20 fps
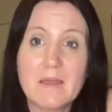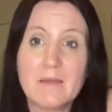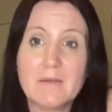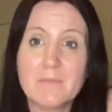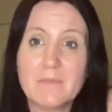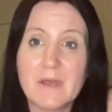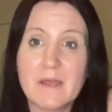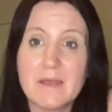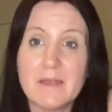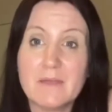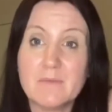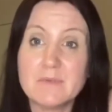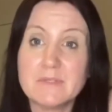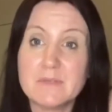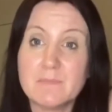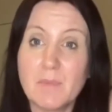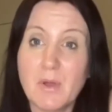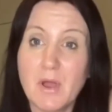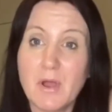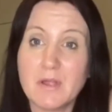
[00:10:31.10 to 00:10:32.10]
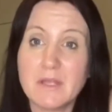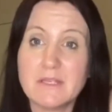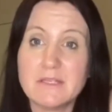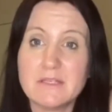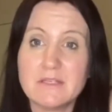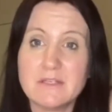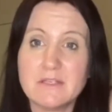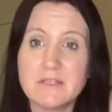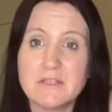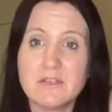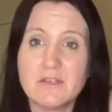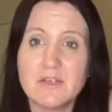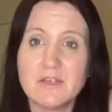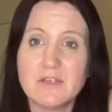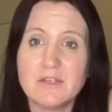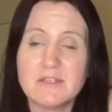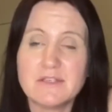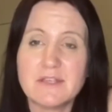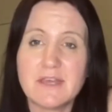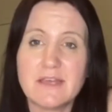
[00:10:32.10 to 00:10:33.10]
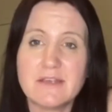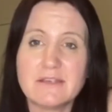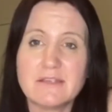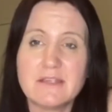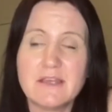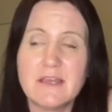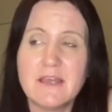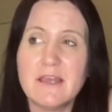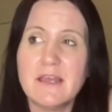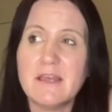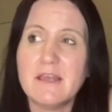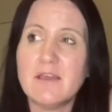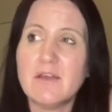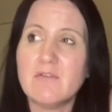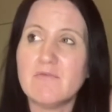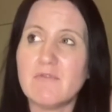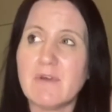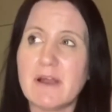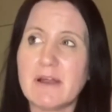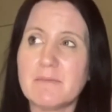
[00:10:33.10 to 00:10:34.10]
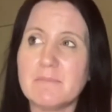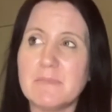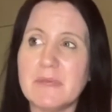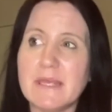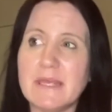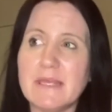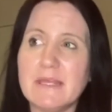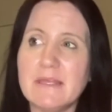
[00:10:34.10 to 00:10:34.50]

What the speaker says: It was the Parkinson's nurse that rang me.